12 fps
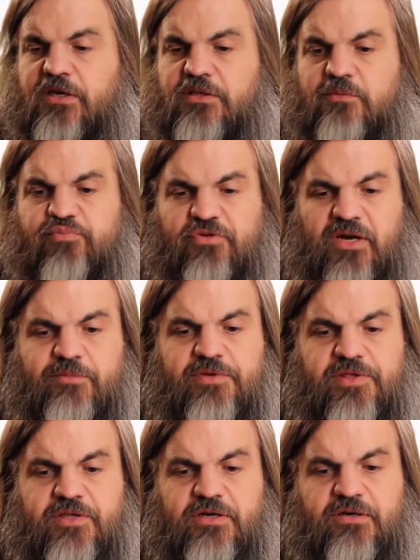and the
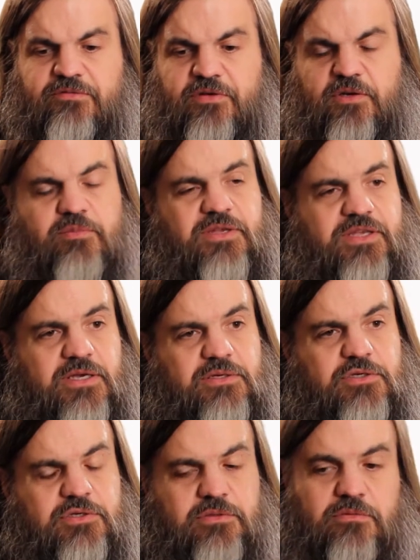promise of the
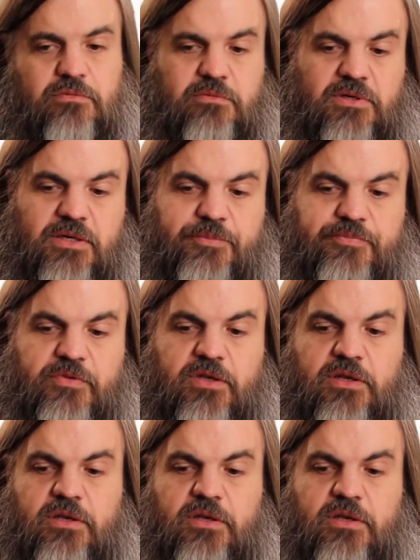communication, wow,